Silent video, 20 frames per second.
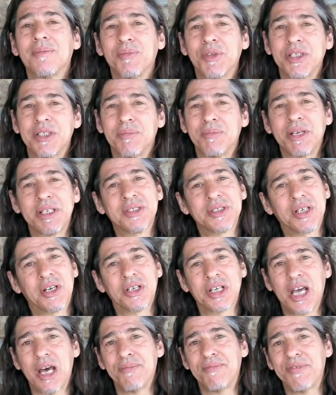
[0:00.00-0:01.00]
He's a big
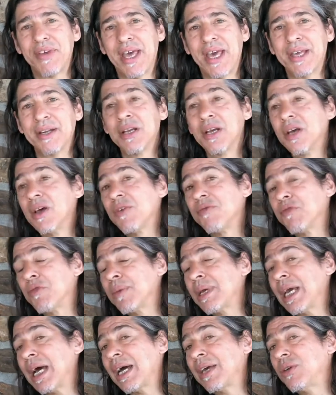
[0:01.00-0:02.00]
skullcap fan. For
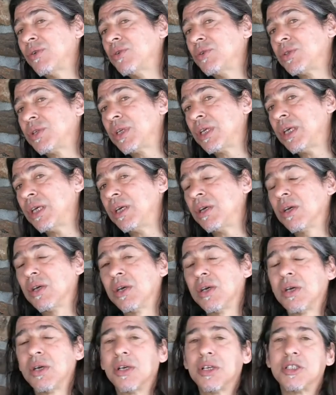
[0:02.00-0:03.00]
me, I use the
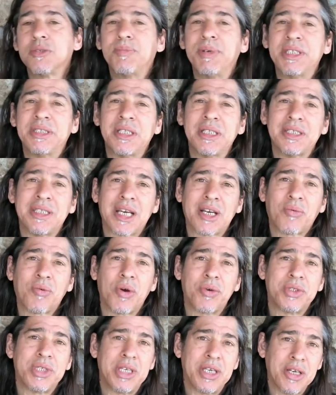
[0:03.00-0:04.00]
species that
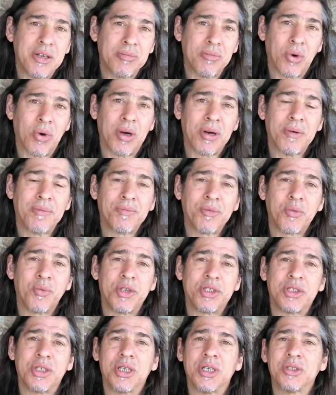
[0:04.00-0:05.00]
grows here more,
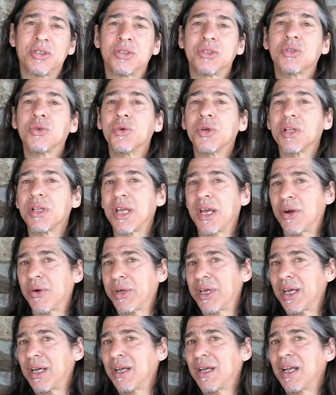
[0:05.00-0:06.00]
which is
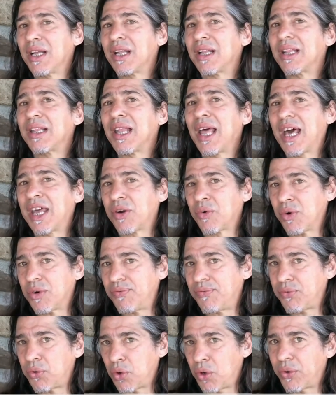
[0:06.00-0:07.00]
Scutellaria
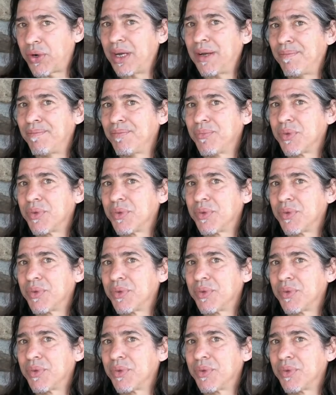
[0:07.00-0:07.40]
lateriflora.